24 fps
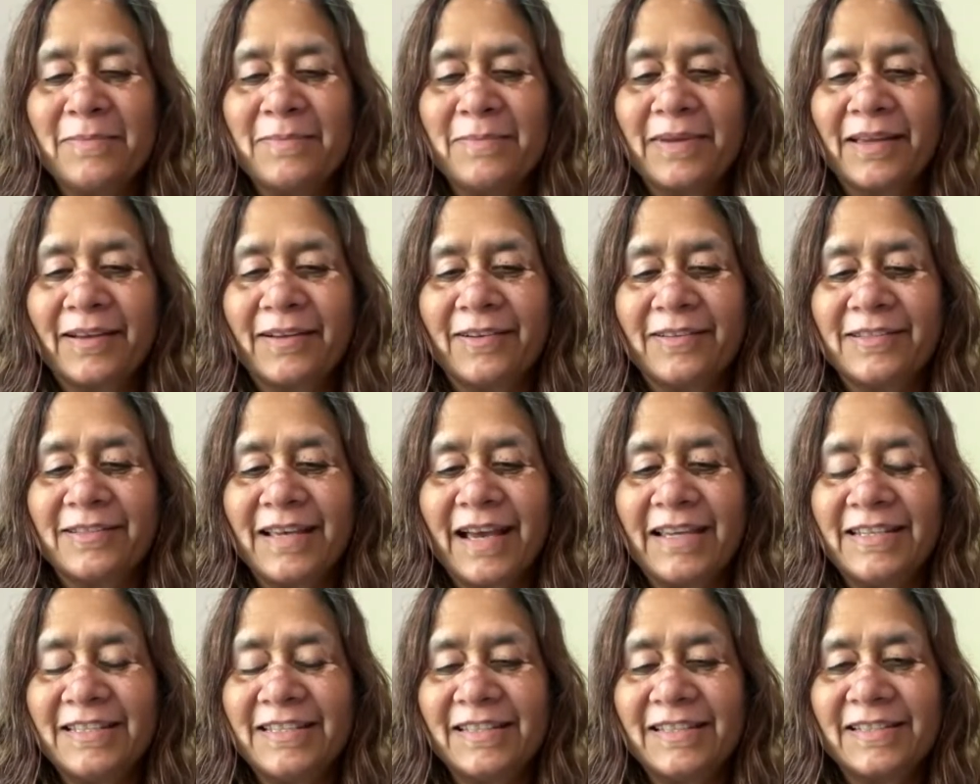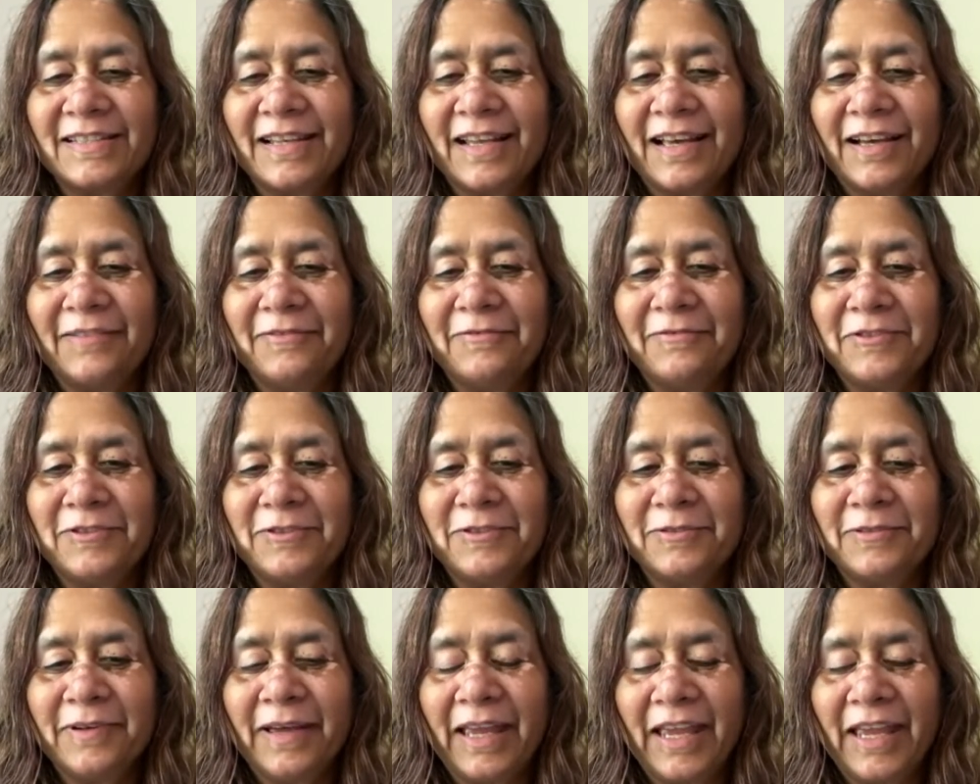because I just love
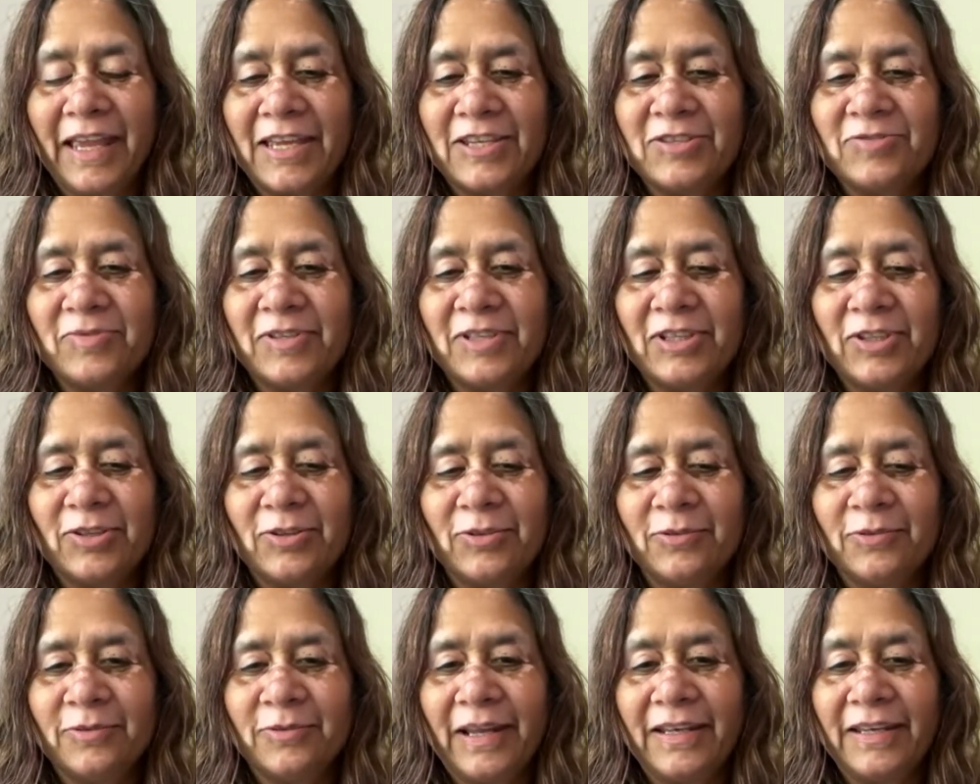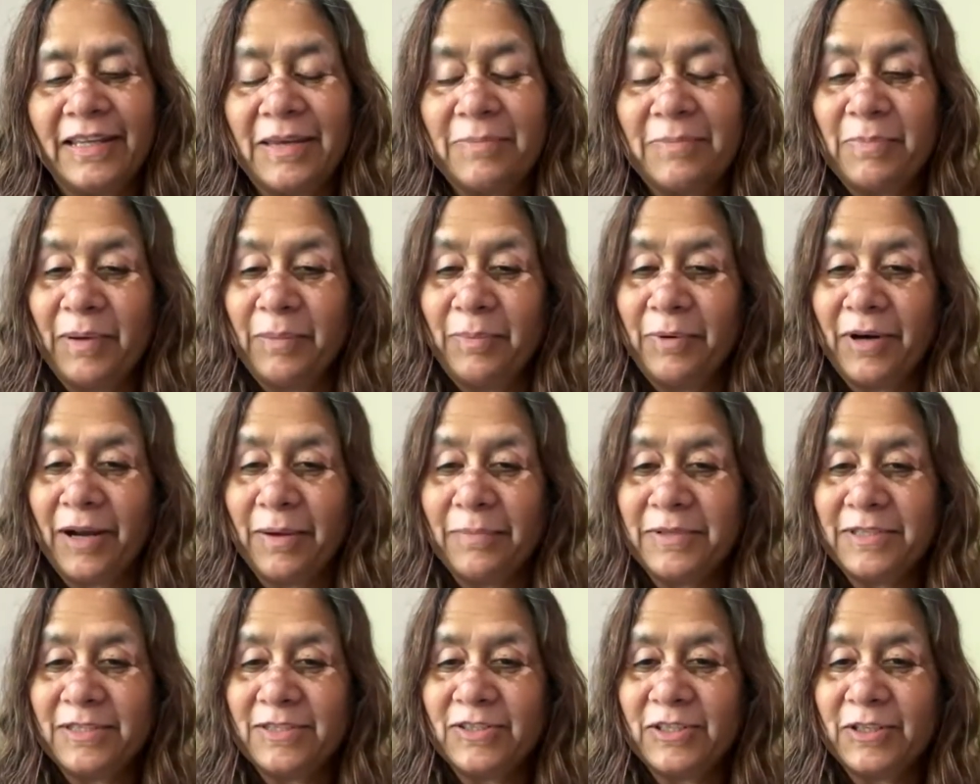to engage with you and keep my
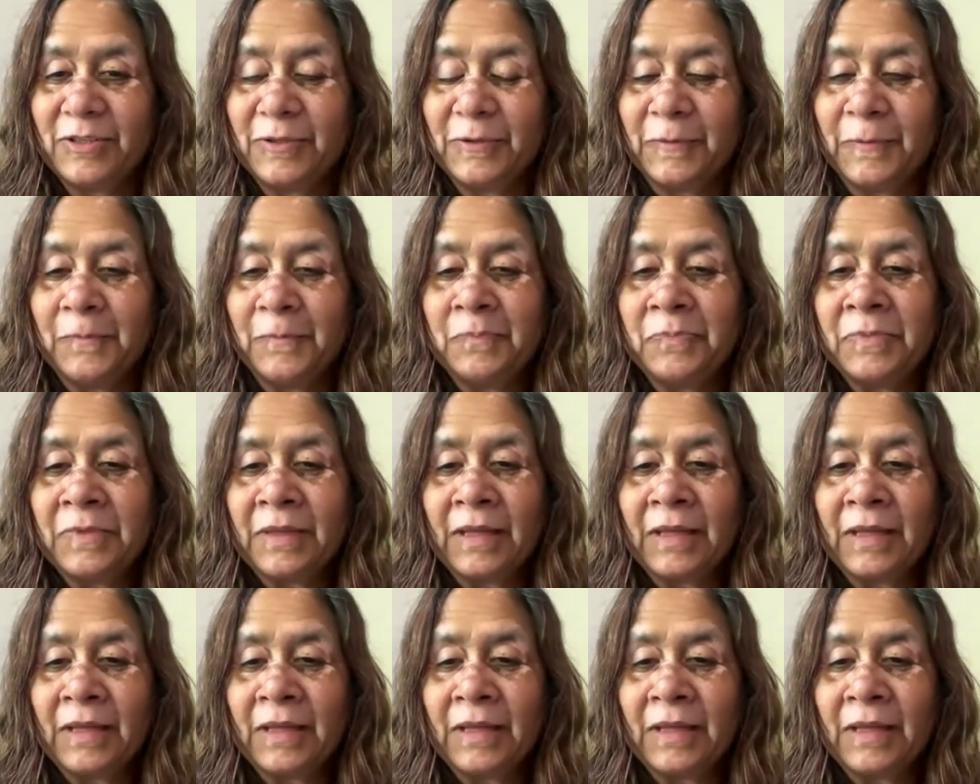promise to you.